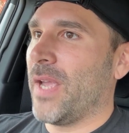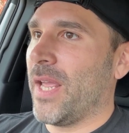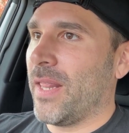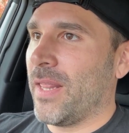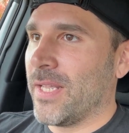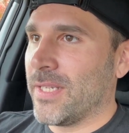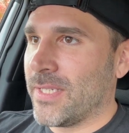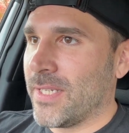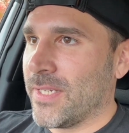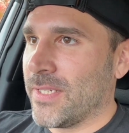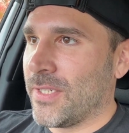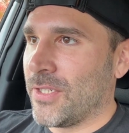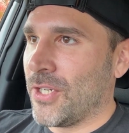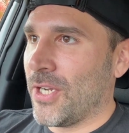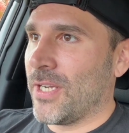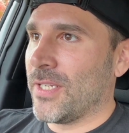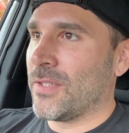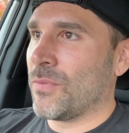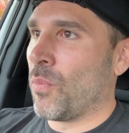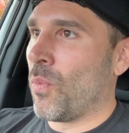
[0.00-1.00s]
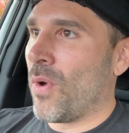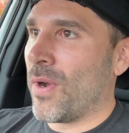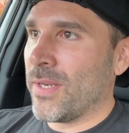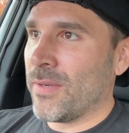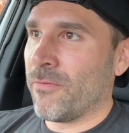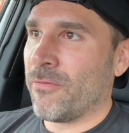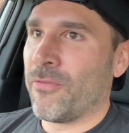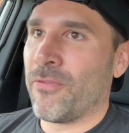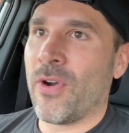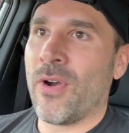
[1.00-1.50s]
this is just
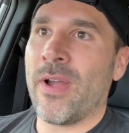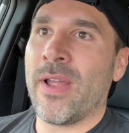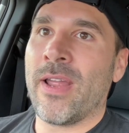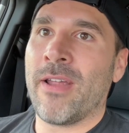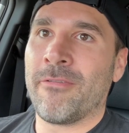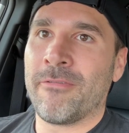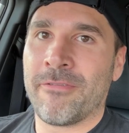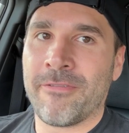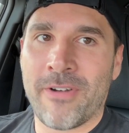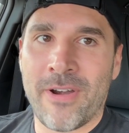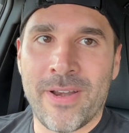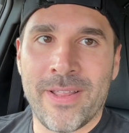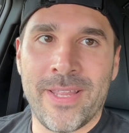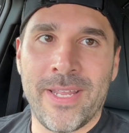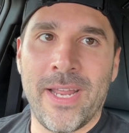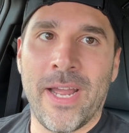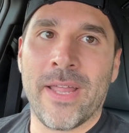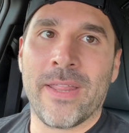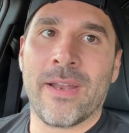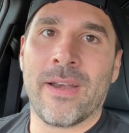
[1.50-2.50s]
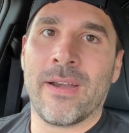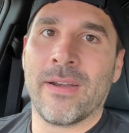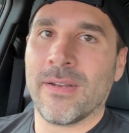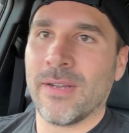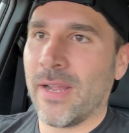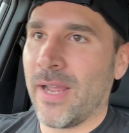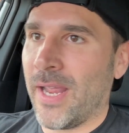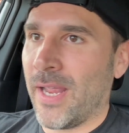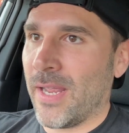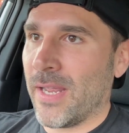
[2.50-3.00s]
one foot in front of the
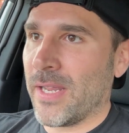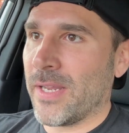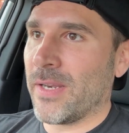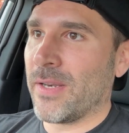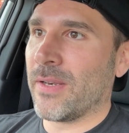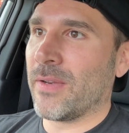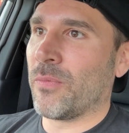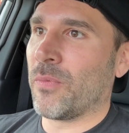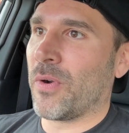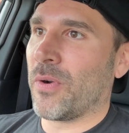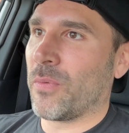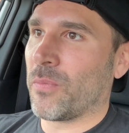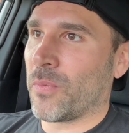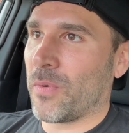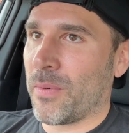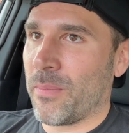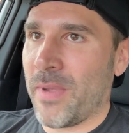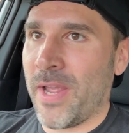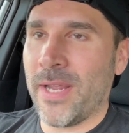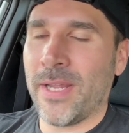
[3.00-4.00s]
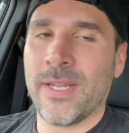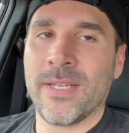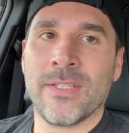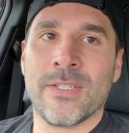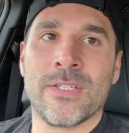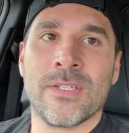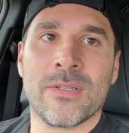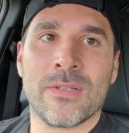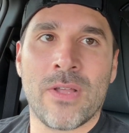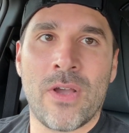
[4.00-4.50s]
other, and we're
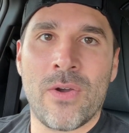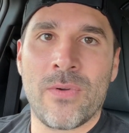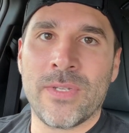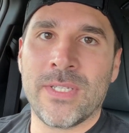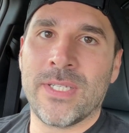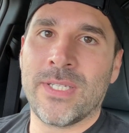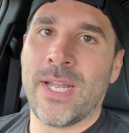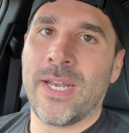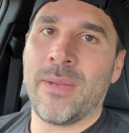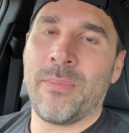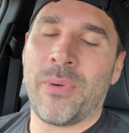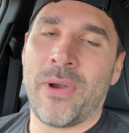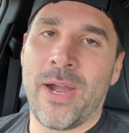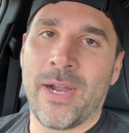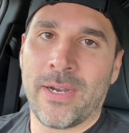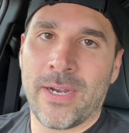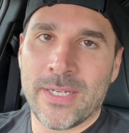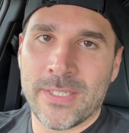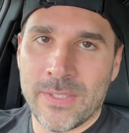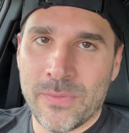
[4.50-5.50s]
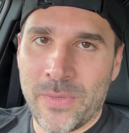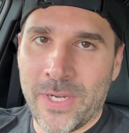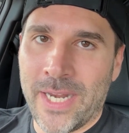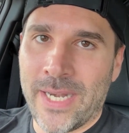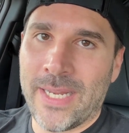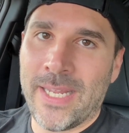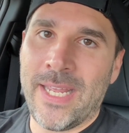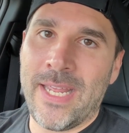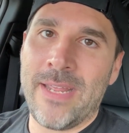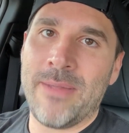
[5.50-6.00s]
making slow and steady progress, and we
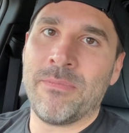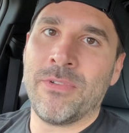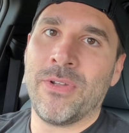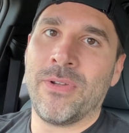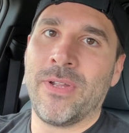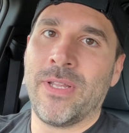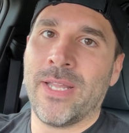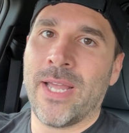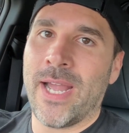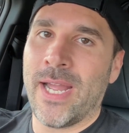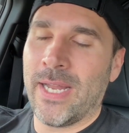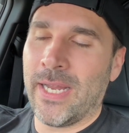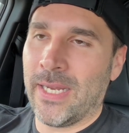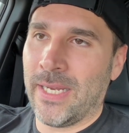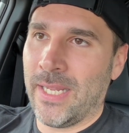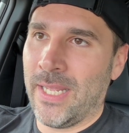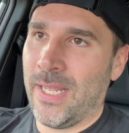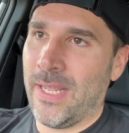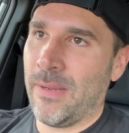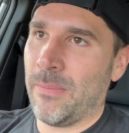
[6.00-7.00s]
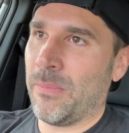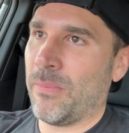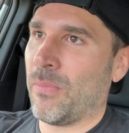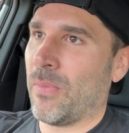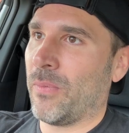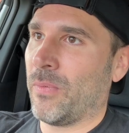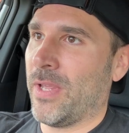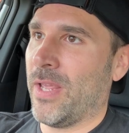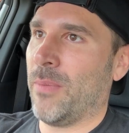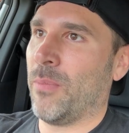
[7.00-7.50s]
got to keep doing that and keep
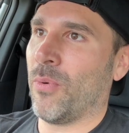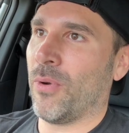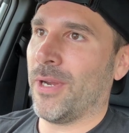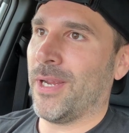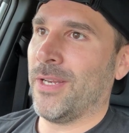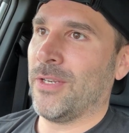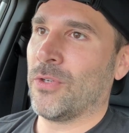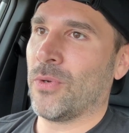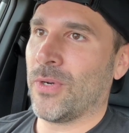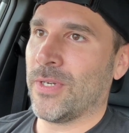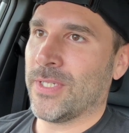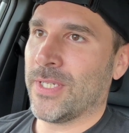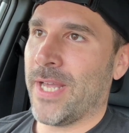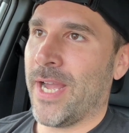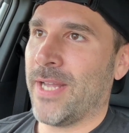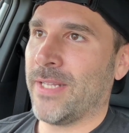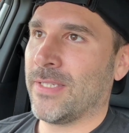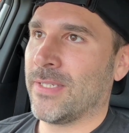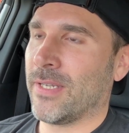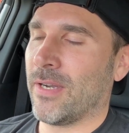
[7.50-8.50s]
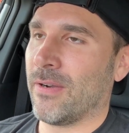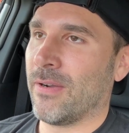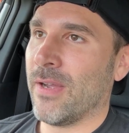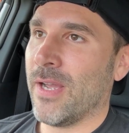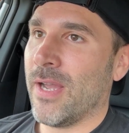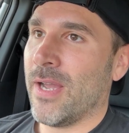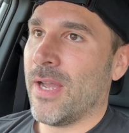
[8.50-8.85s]
working towards that. So